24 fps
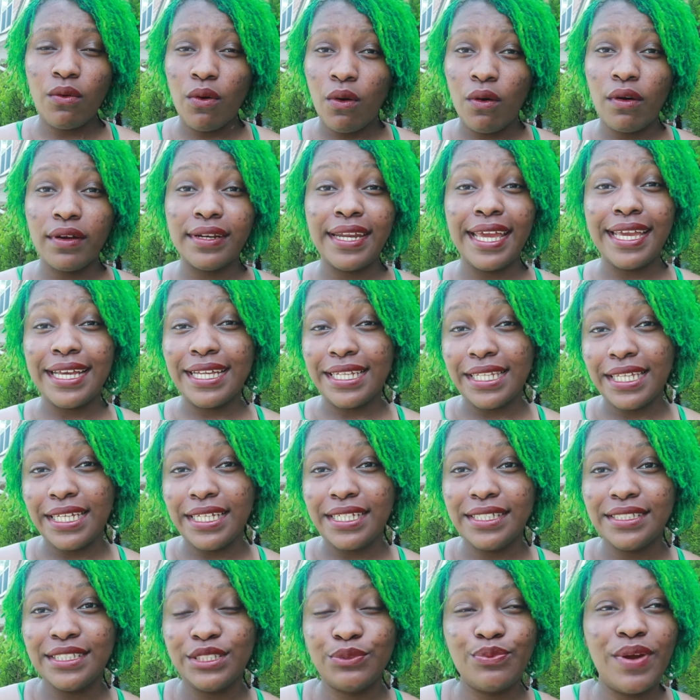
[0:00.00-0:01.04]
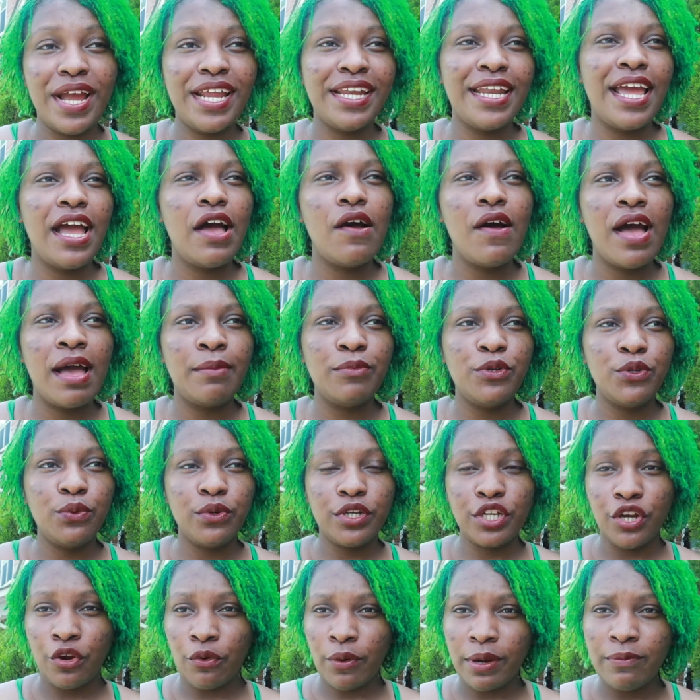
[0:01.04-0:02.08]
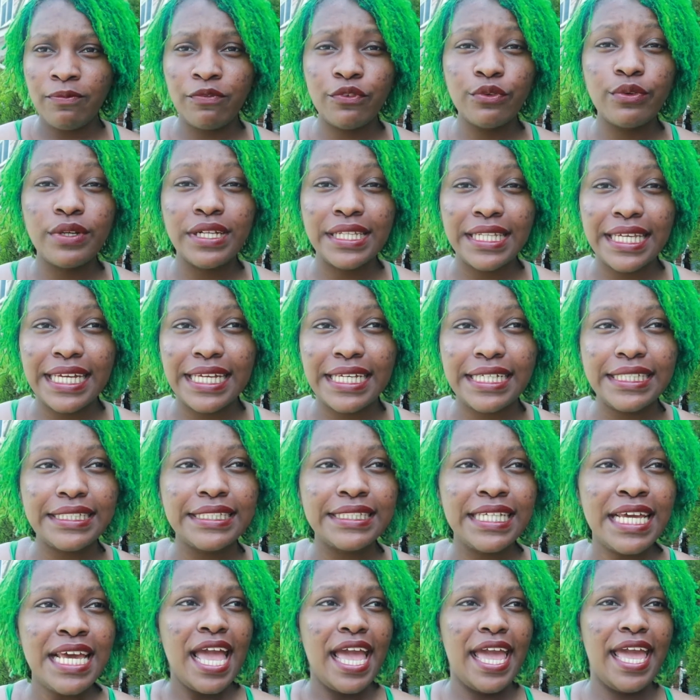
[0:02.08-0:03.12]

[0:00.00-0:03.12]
on a cleanse. Right now I'm doing a grapefruit cleanse,